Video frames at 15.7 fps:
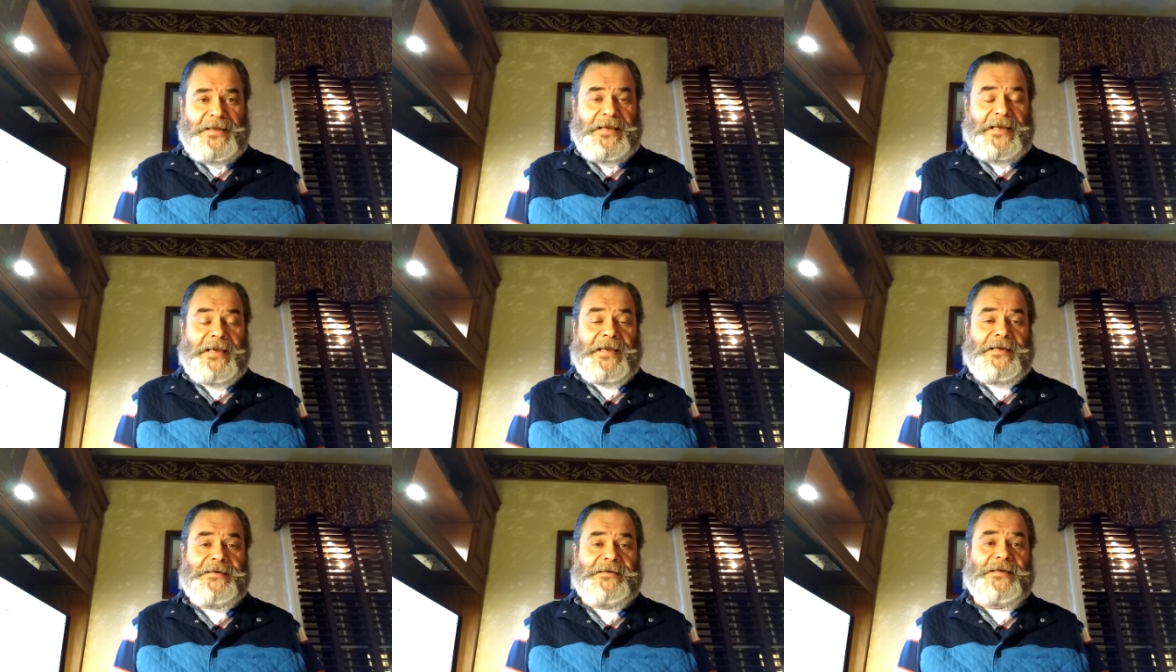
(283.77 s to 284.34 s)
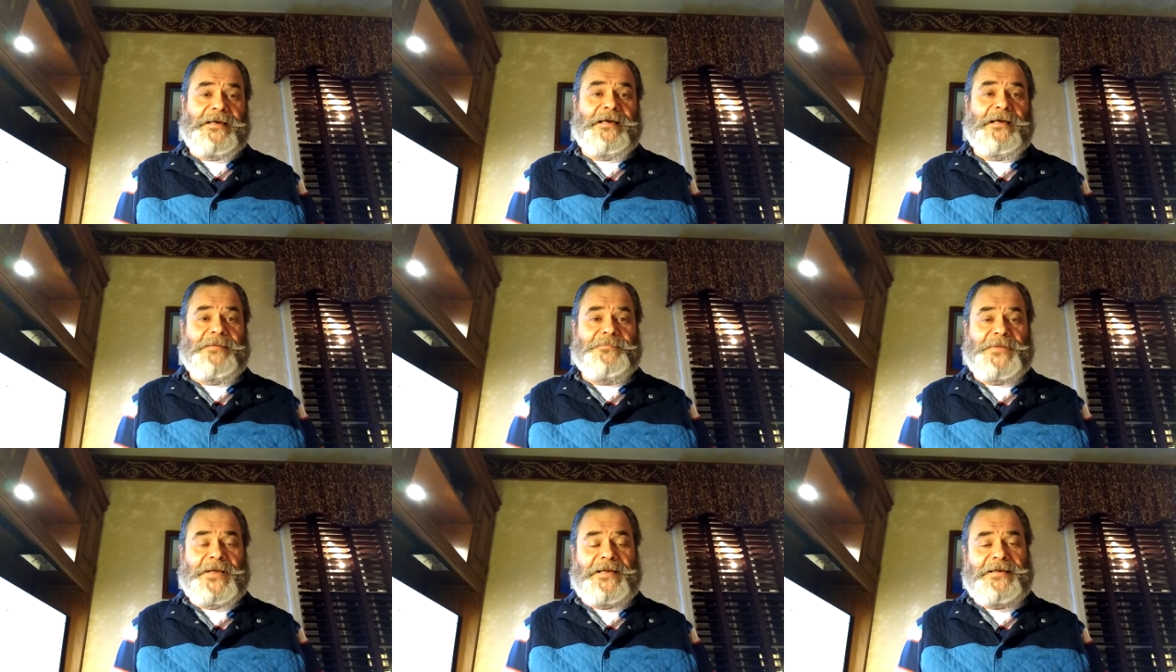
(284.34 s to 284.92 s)
And
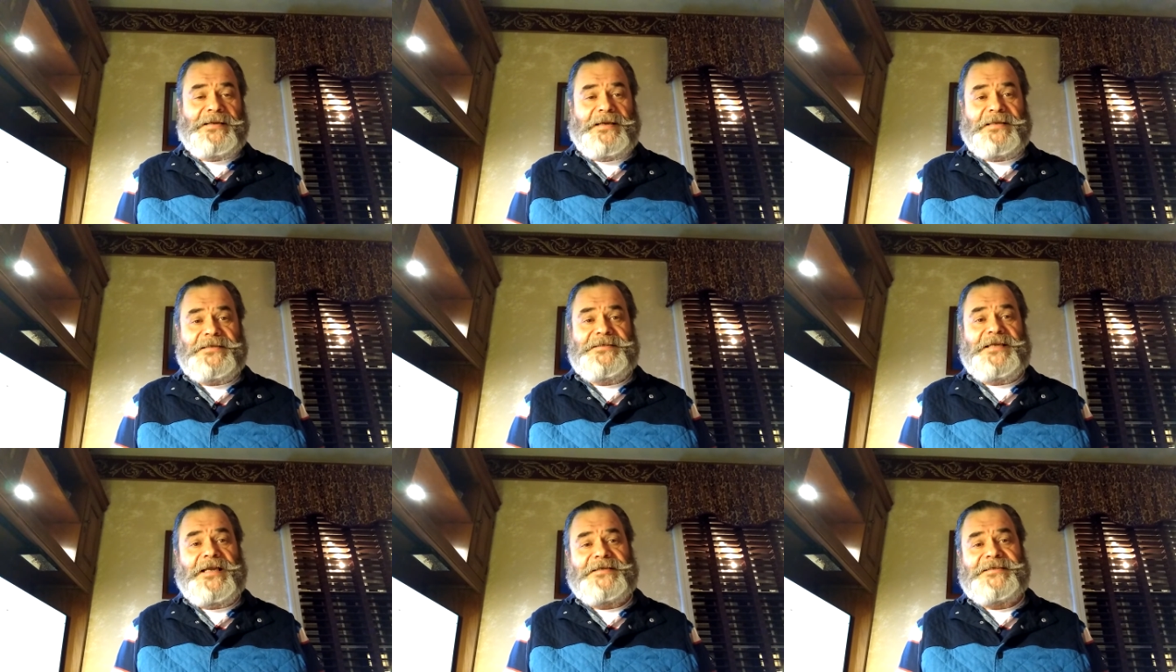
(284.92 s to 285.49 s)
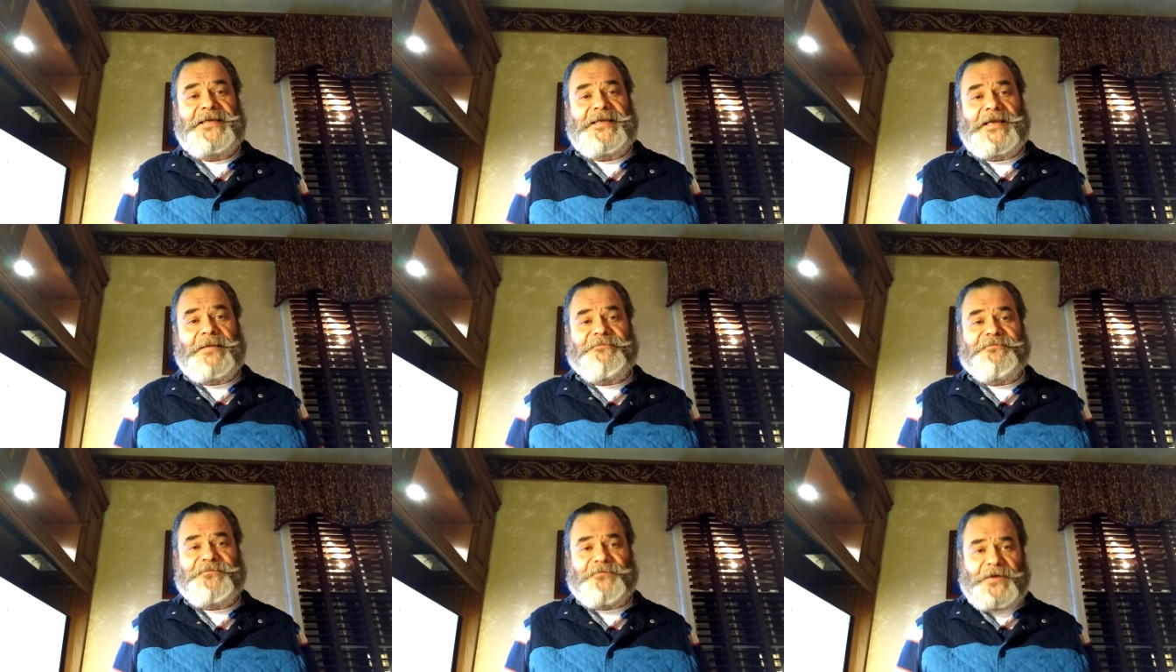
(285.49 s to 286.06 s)
I'll tell you
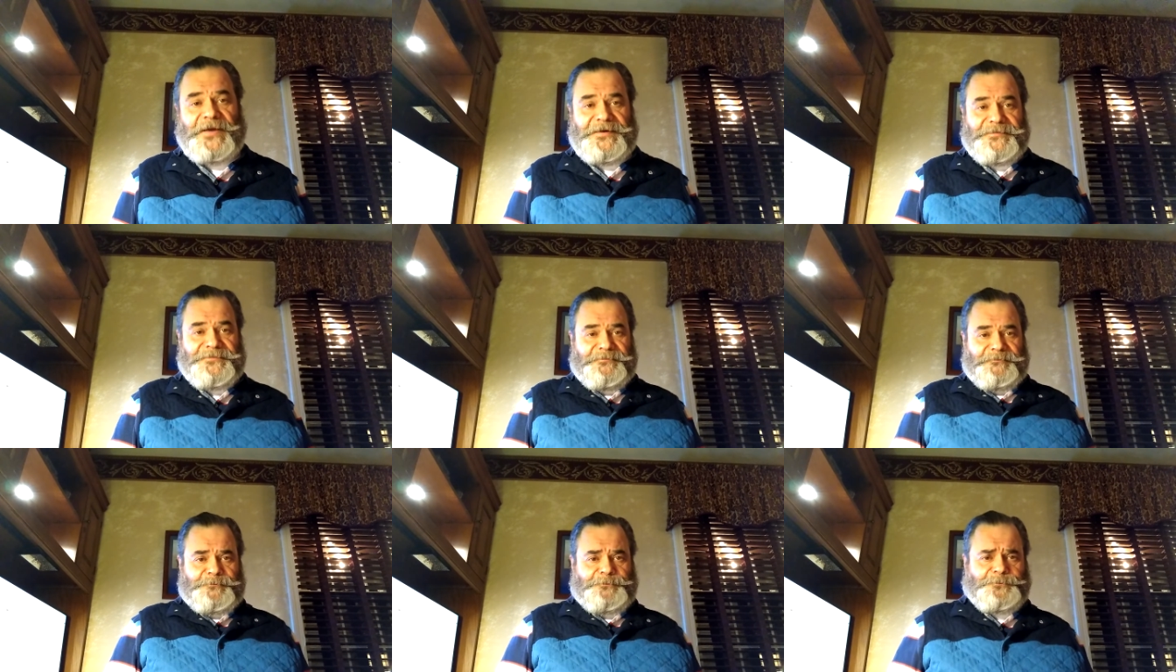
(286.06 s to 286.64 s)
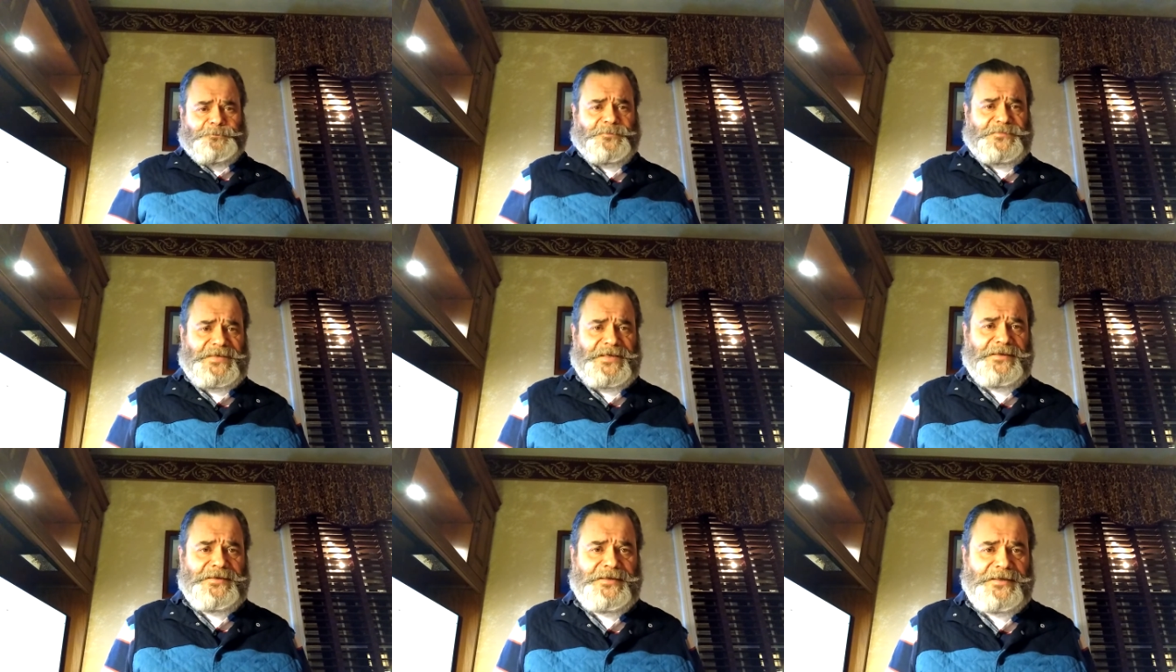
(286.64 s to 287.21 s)
up front,
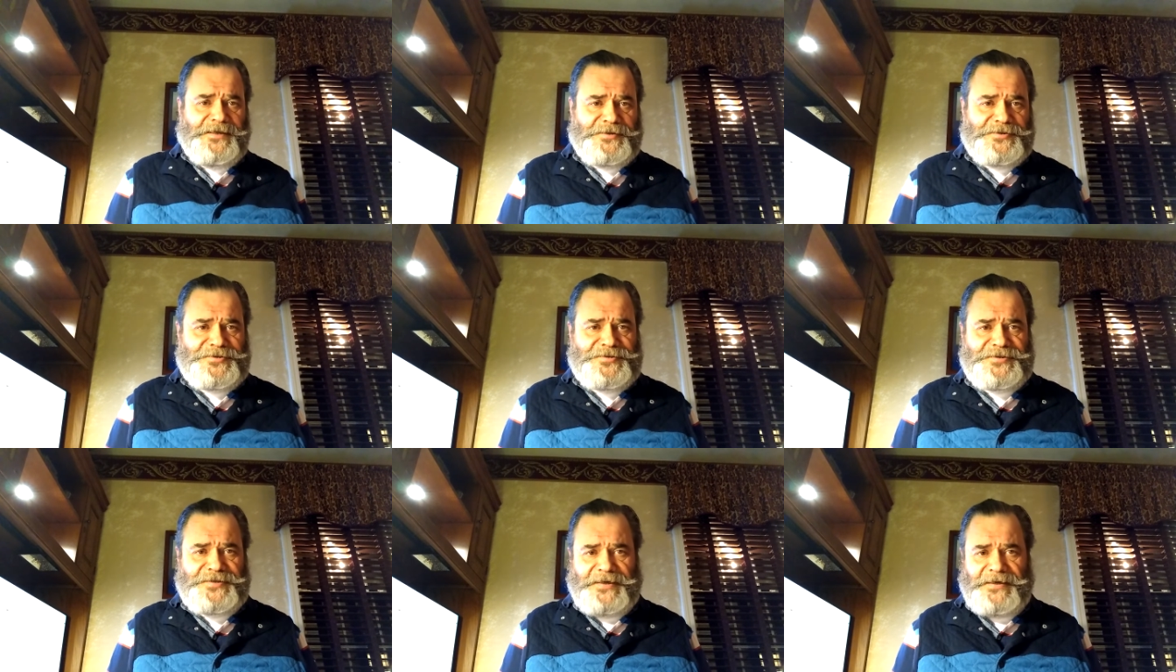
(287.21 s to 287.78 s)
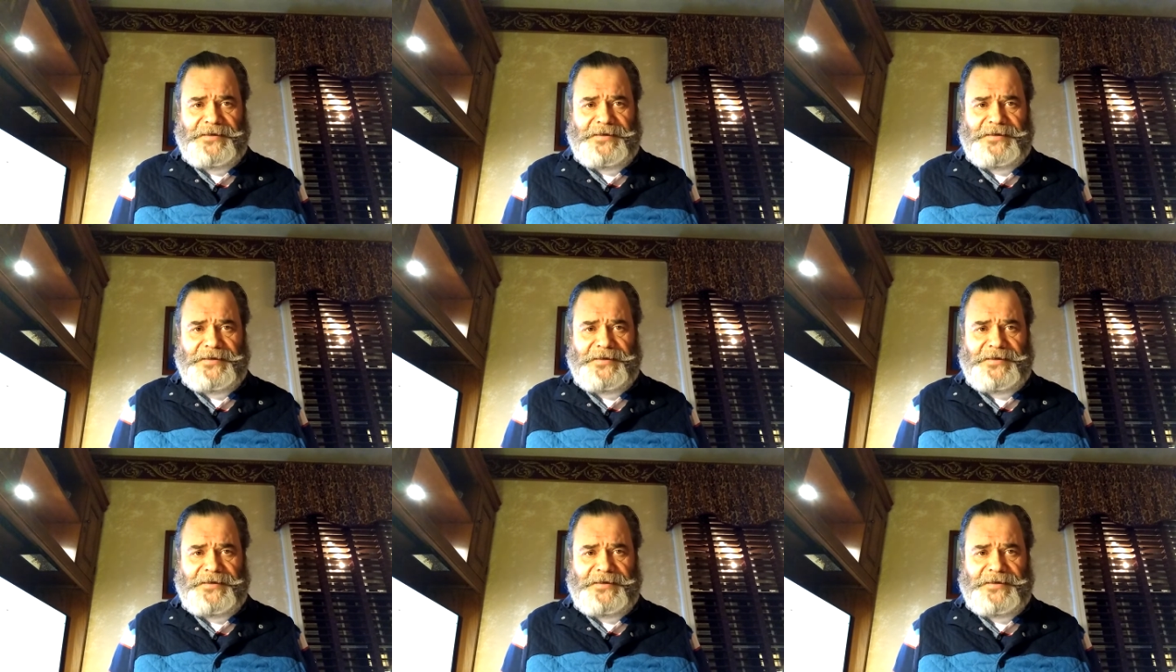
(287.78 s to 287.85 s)
it's